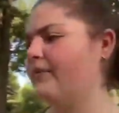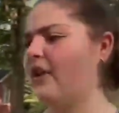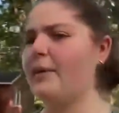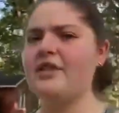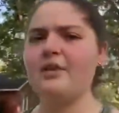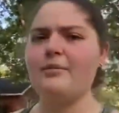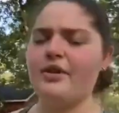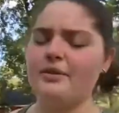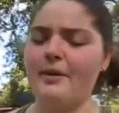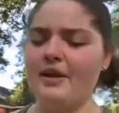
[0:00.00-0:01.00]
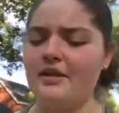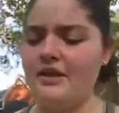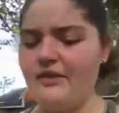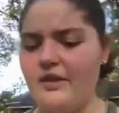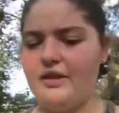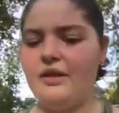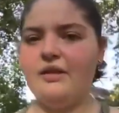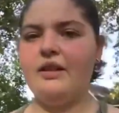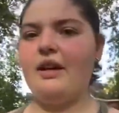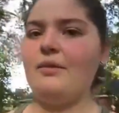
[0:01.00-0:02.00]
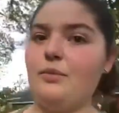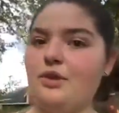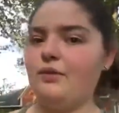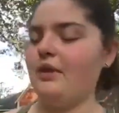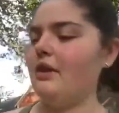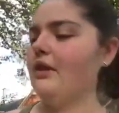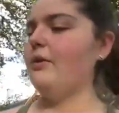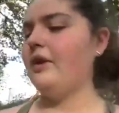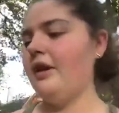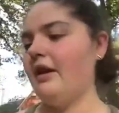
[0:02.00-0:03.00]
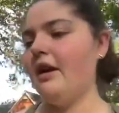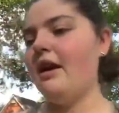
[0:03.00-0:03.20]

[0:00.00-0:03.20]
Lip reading: There was some rust spots and everything that was really annoying.